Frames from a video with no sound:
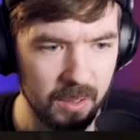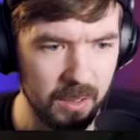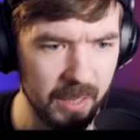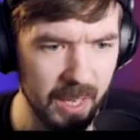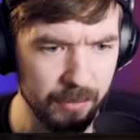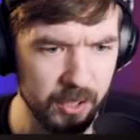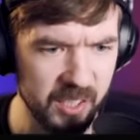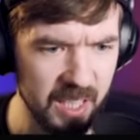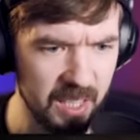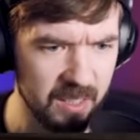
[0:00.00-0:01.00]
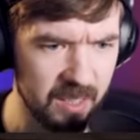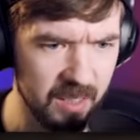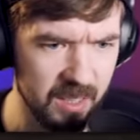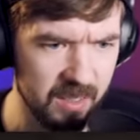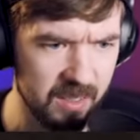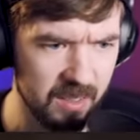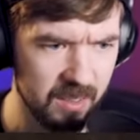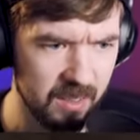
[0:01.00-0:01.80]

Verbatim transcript: Can I ever see into these?